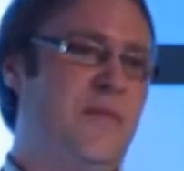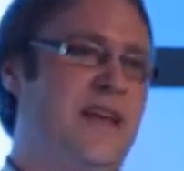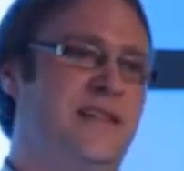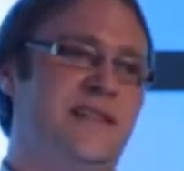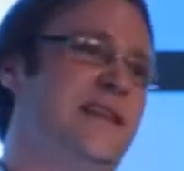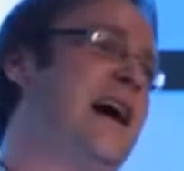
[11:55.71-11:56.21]

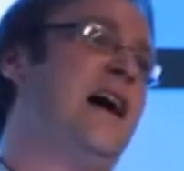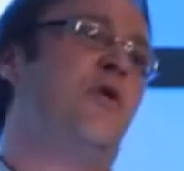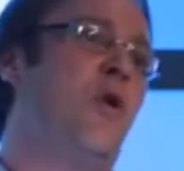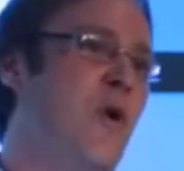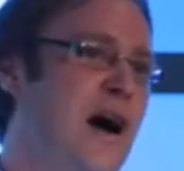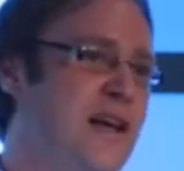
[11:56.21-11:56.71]
it's the
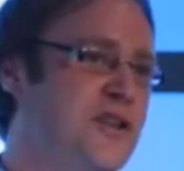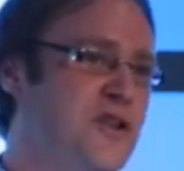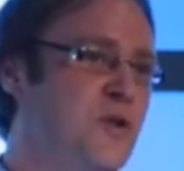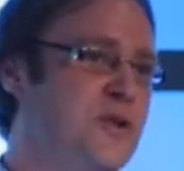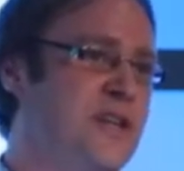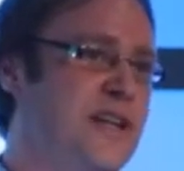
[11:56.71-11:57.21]
ROI
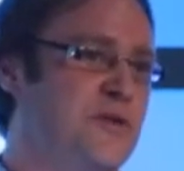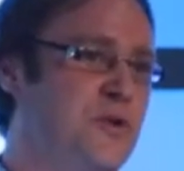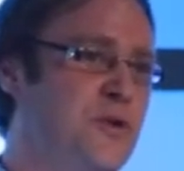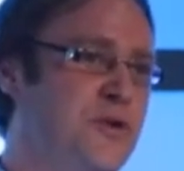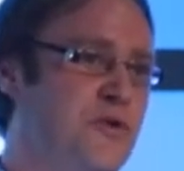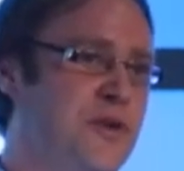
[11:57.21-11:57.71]
associated
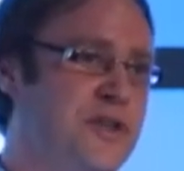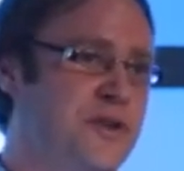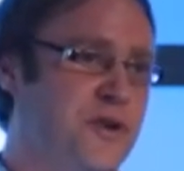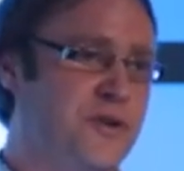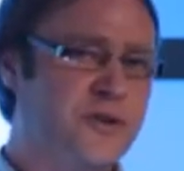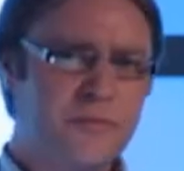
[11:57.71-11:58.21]
with doing the
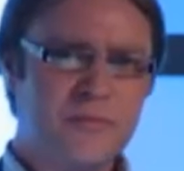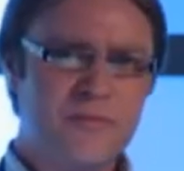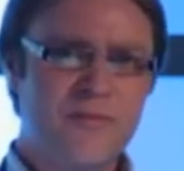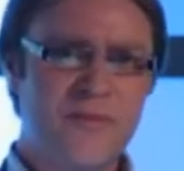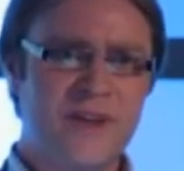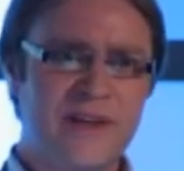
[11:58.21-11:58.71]
research.
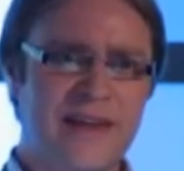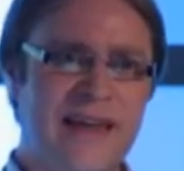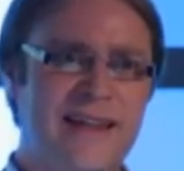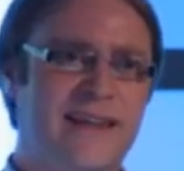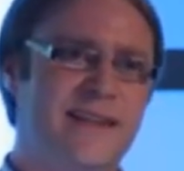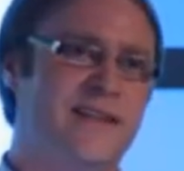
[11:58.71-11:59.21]

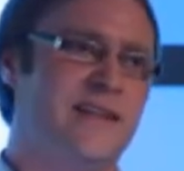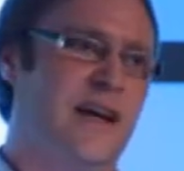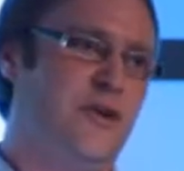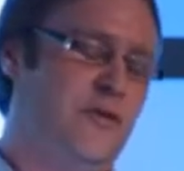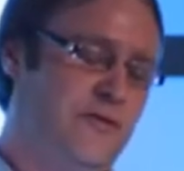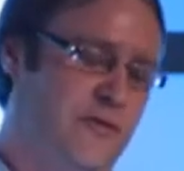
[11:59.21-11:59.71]
Get the insight up